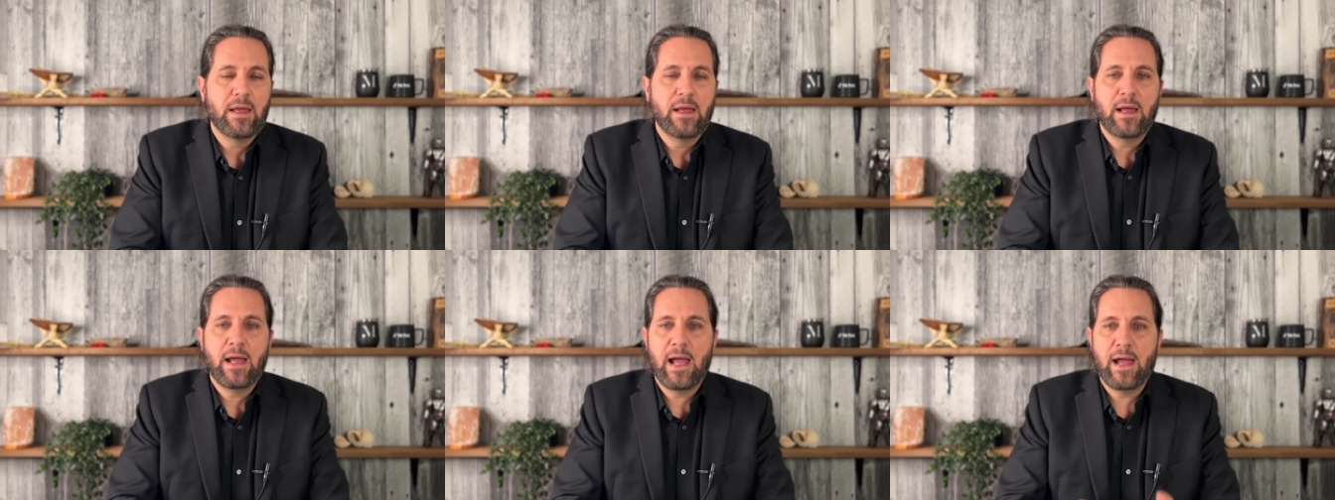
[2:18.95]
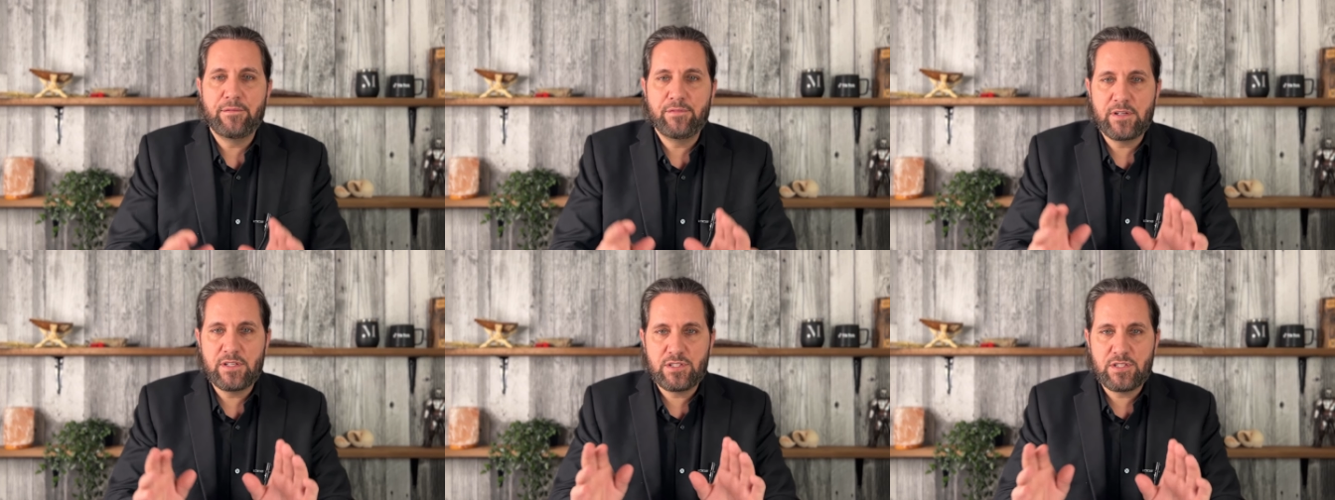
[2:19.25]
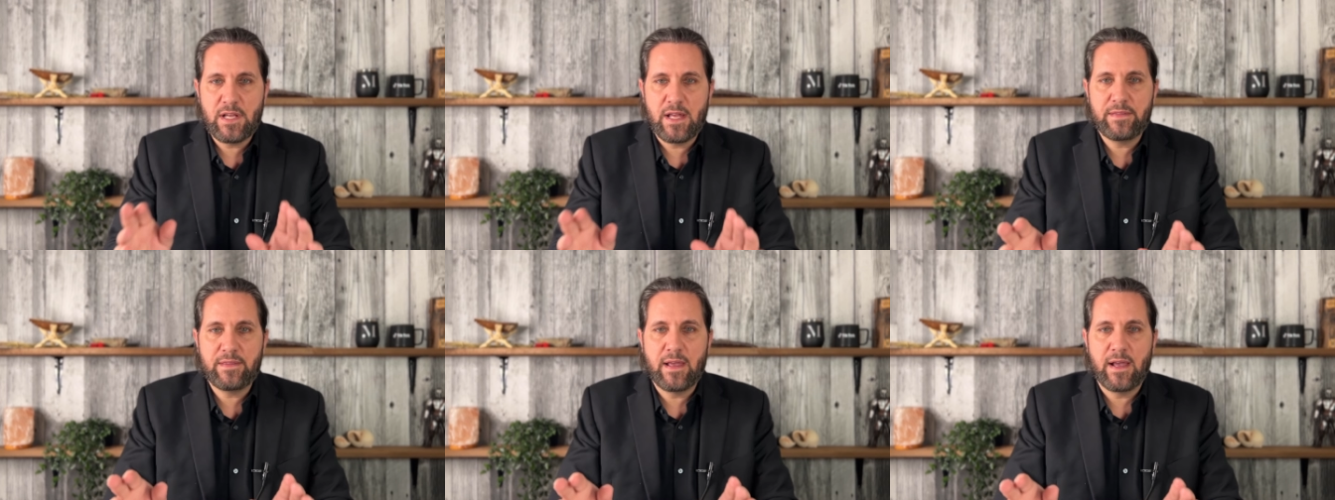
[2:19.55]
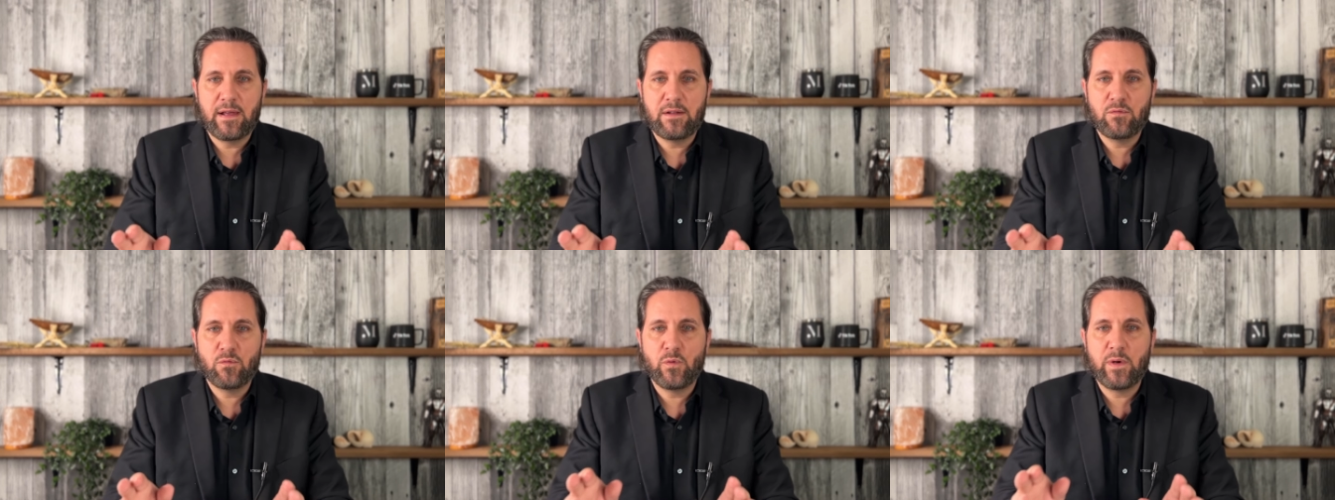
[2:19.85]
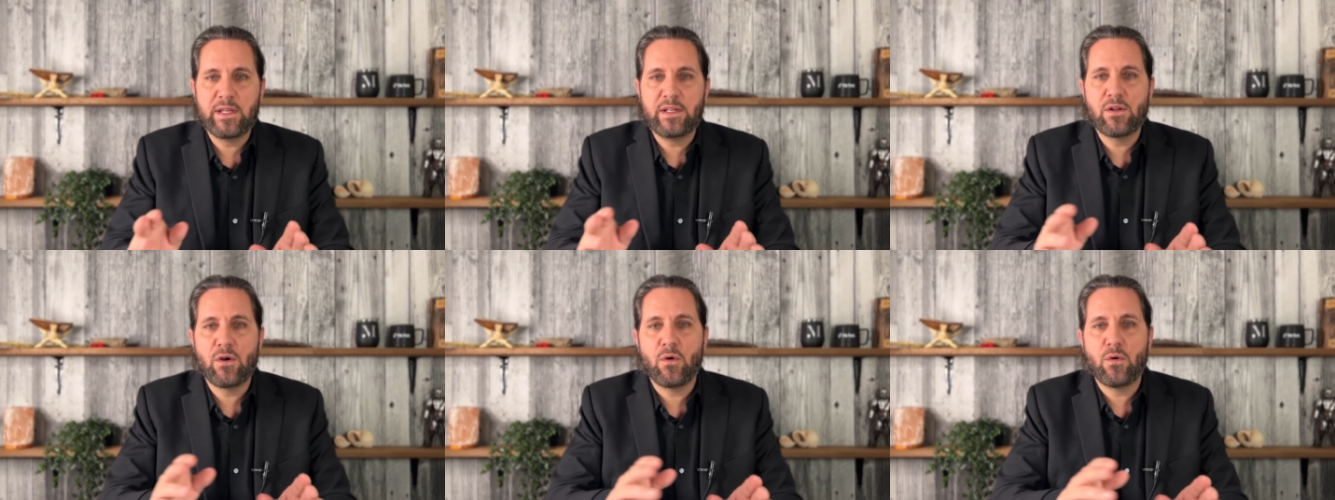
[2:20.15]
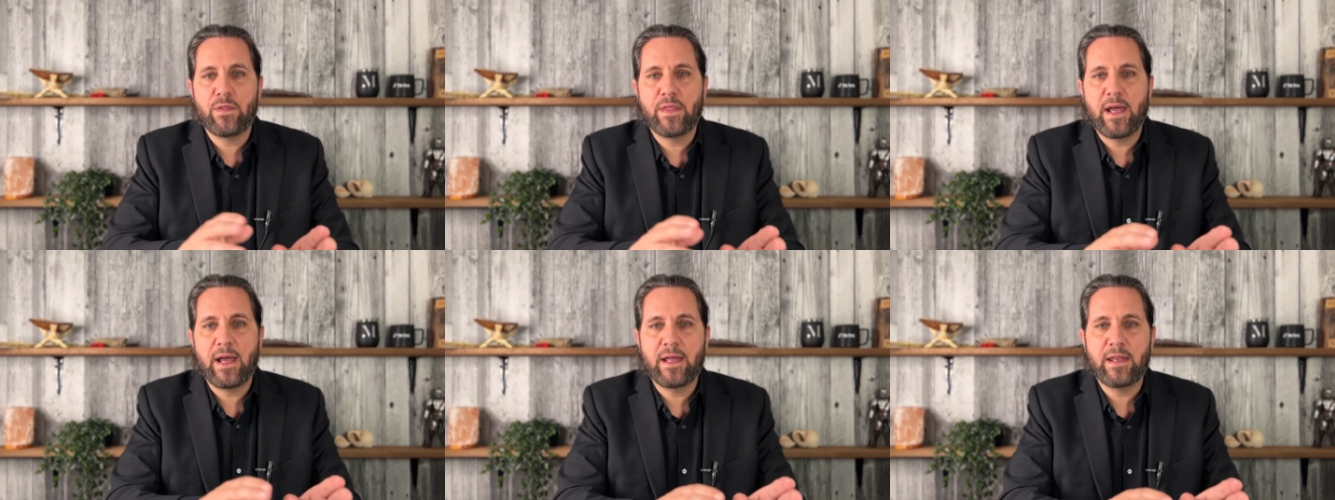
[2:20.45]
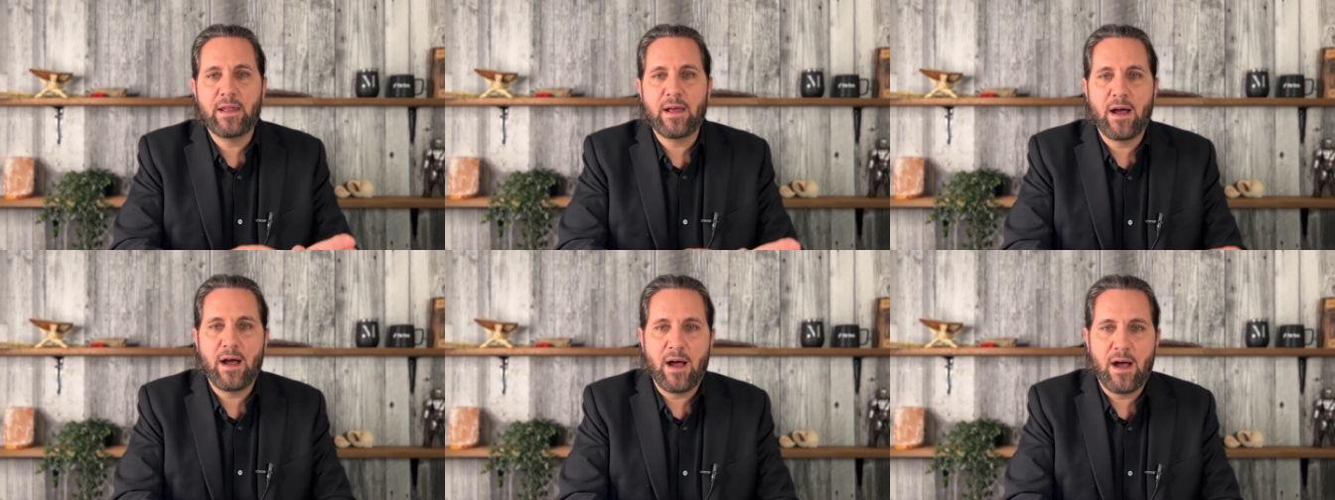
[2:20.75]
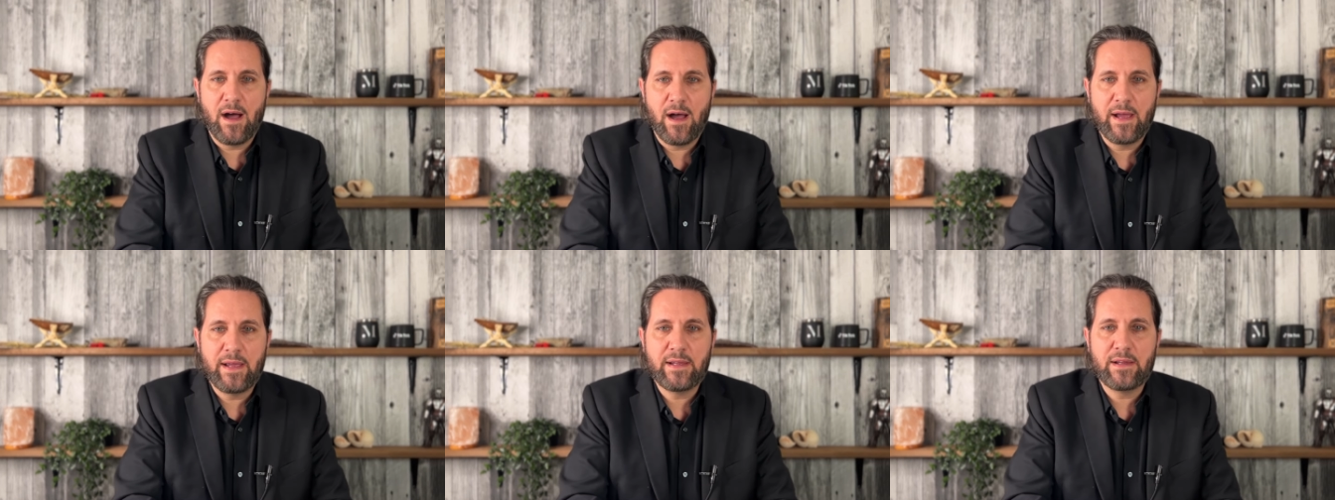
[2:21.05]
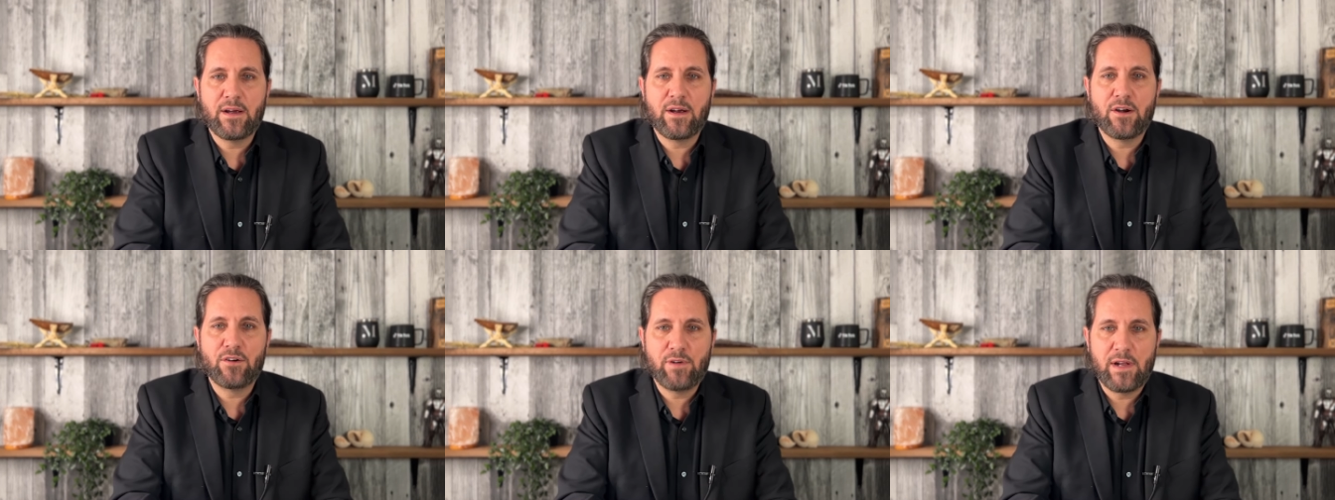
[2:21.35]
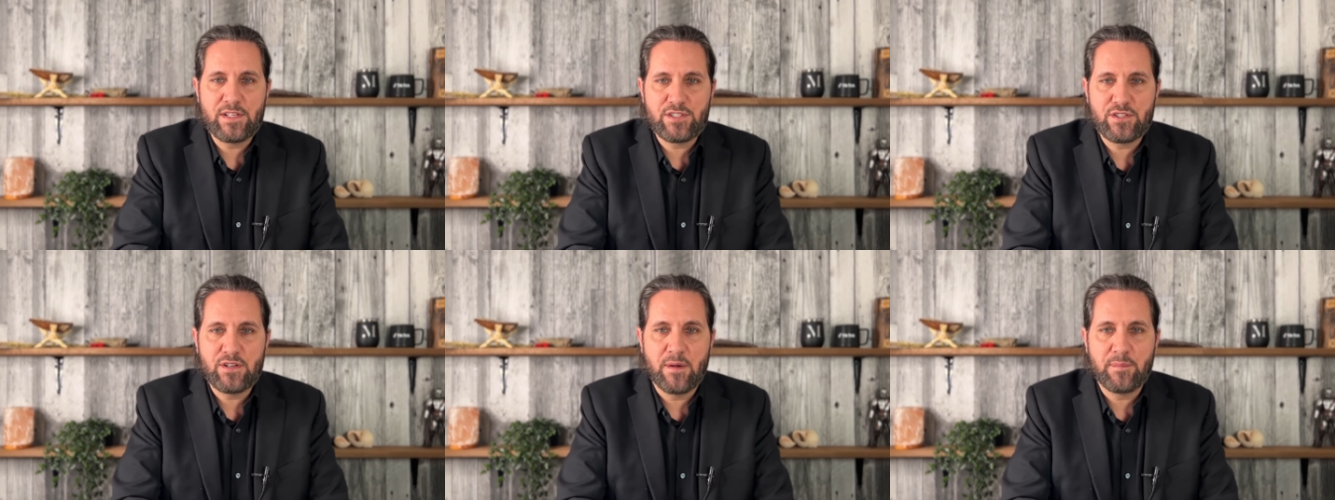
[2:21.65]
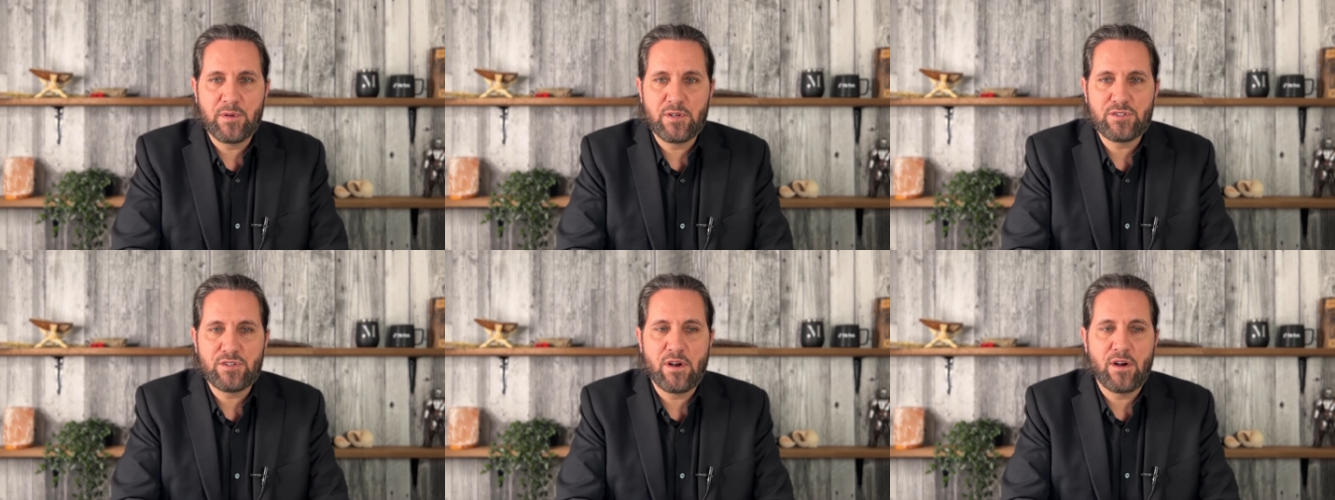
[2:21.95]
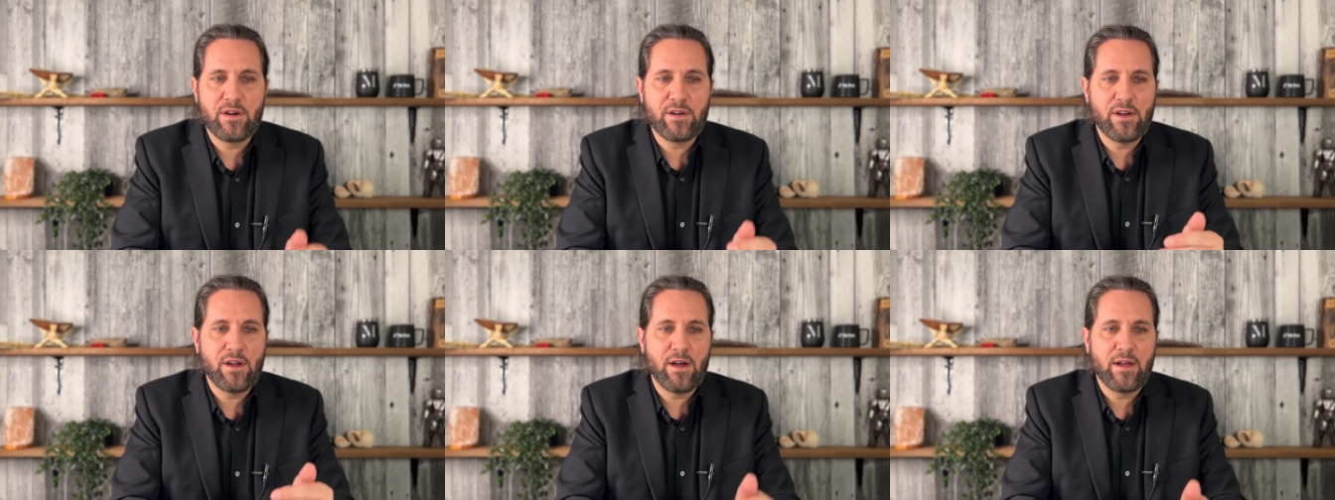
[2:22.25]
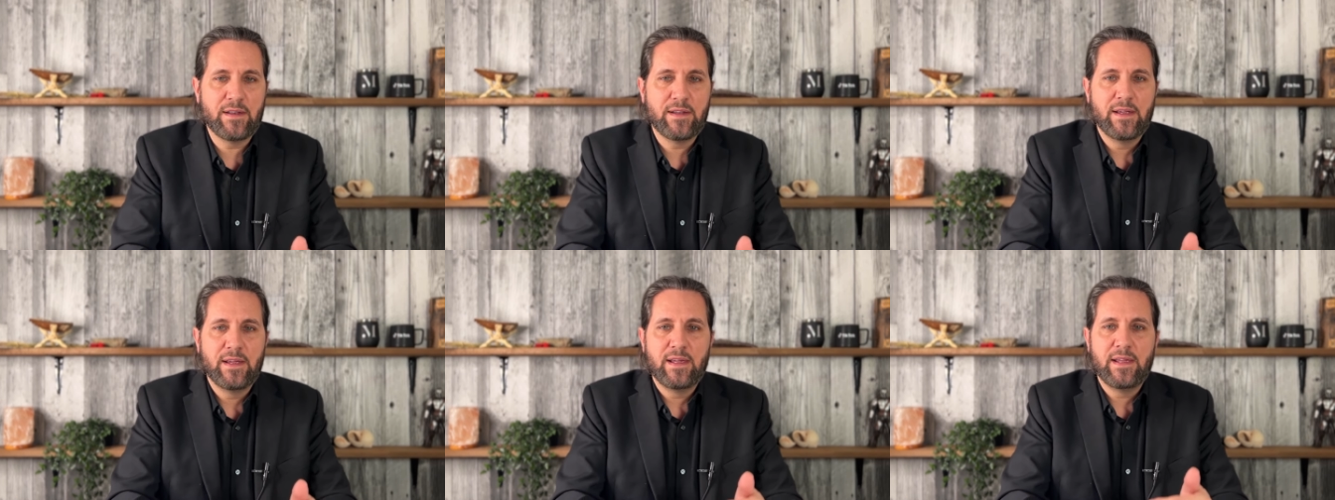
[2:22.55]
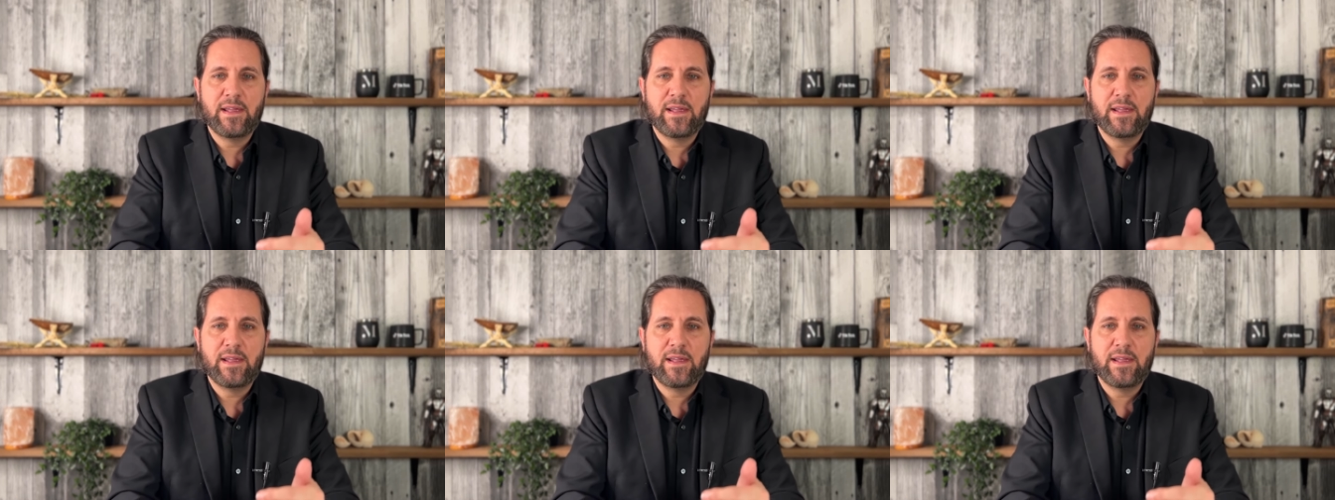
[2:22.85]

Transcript: Having said that, we know that high arrest numbers are not